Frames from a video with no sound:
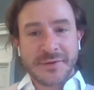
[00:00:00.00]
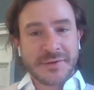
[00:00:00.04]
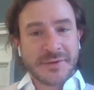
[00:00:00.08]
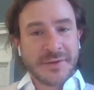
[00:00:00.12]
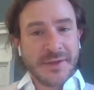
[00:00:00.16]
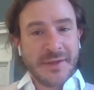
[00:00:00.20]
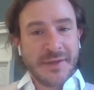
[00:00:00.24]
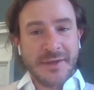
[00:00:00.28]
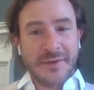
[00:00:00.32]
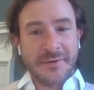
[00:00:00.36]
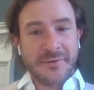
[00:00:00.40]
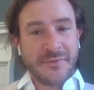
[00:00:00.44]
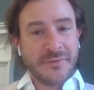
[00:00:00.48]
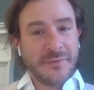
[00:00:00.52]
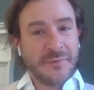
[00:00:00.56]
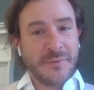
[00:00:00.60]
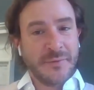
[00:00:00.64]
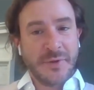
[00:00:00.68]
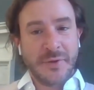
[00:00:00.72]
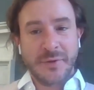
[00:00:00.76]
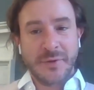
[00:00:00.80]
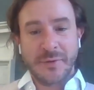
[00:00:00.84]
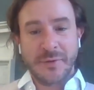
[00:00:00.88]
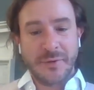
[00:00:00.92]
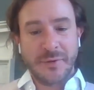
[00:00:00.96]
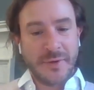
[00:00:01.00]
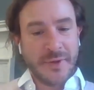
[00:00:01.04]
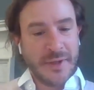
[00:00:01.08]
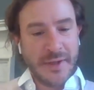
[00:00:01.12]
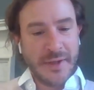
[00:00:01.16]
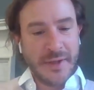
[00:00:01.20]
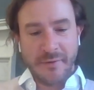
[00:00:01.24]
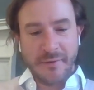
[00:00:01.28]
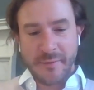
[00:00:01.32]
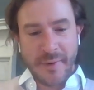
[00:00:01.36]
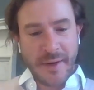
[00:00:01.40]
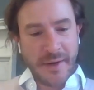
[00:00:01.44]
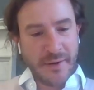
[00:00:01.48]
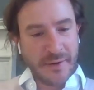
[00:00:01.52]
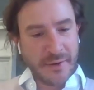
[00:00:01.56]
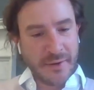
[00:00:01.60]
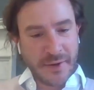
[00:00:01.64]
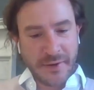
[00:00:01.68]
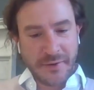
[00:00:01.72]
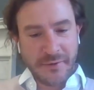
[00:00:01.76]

just to hear from you, hear about